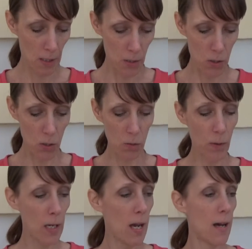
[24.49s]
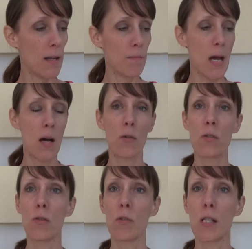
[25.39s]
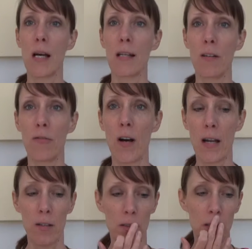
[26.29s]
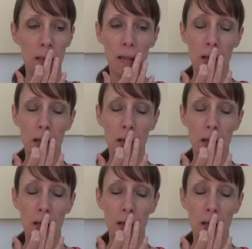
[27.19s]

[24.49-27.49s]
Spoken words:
So we had Mouse, who was lighting a fire.